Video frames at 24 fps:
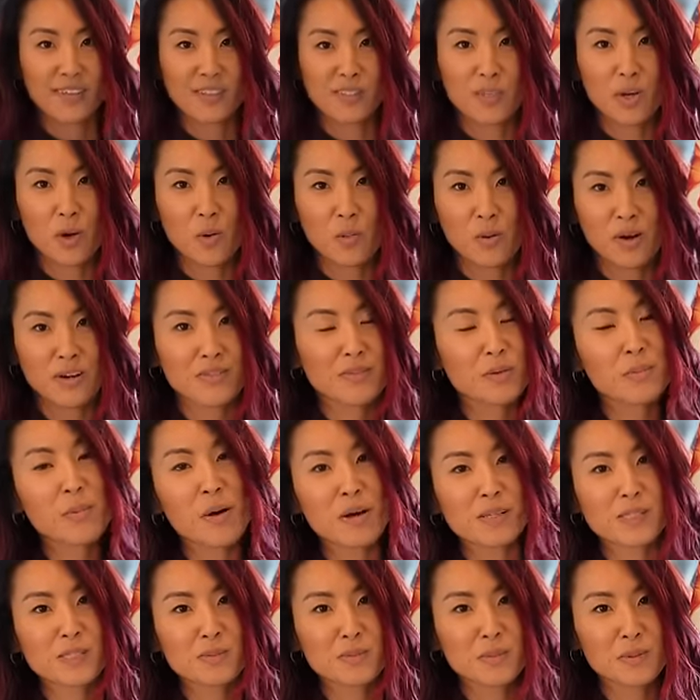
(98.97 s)
So wherever
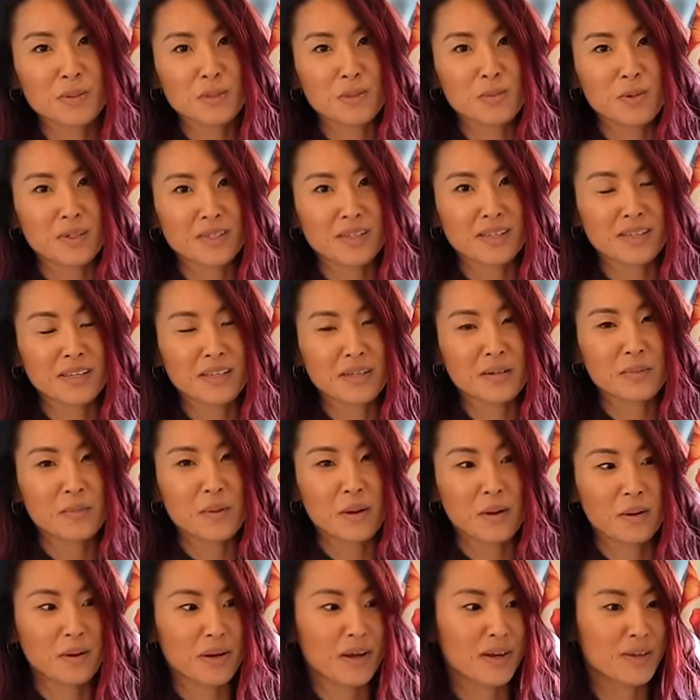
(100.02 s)
possible, you want to think
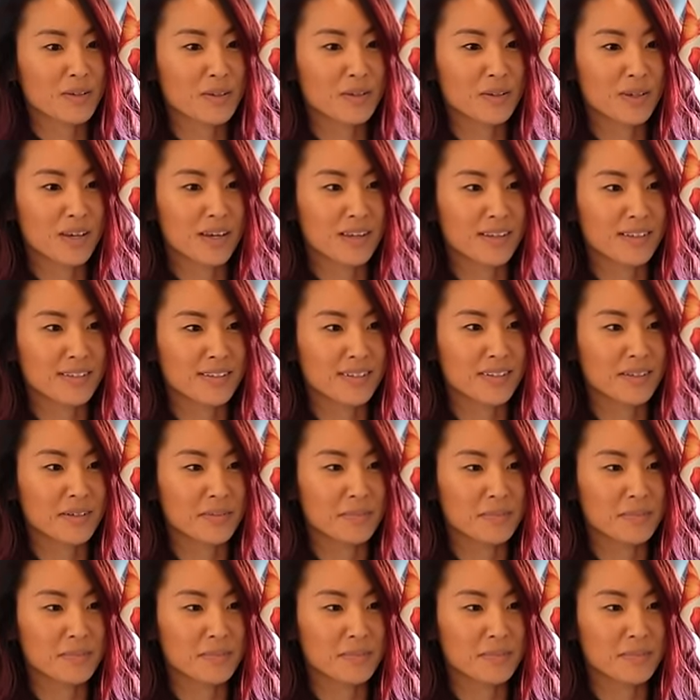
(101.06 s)
about how you can